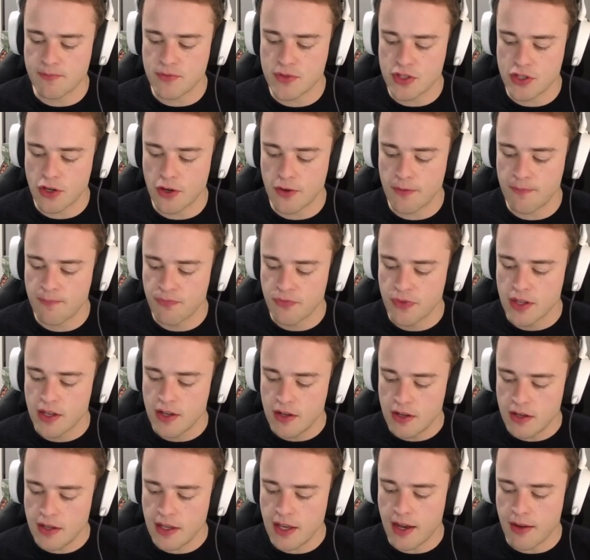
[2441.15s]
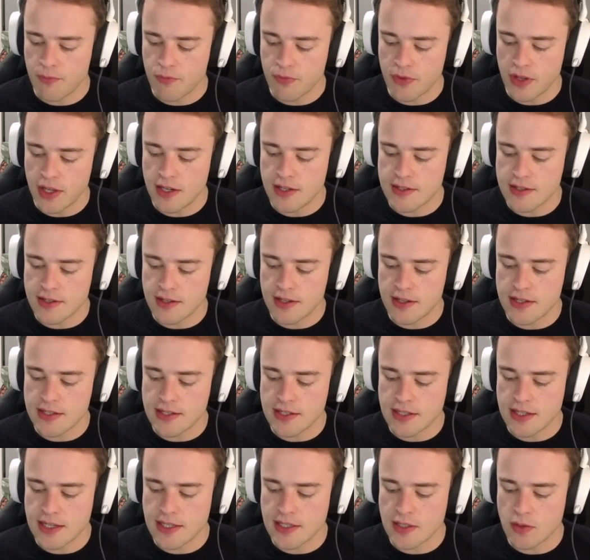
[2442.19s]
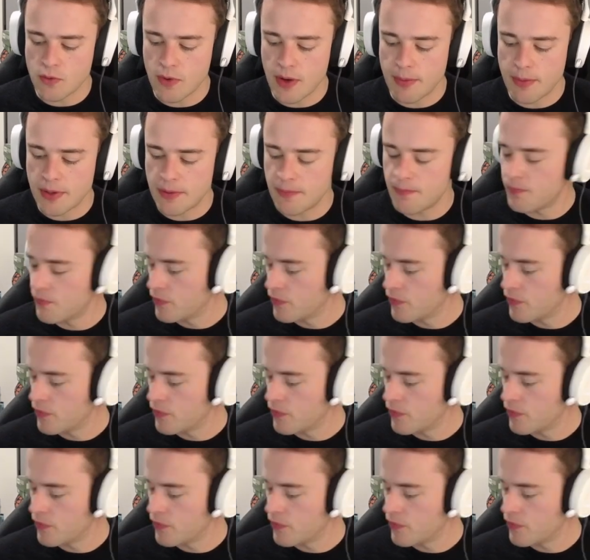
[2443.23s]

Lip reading: So, yeah, it is a decent weapon.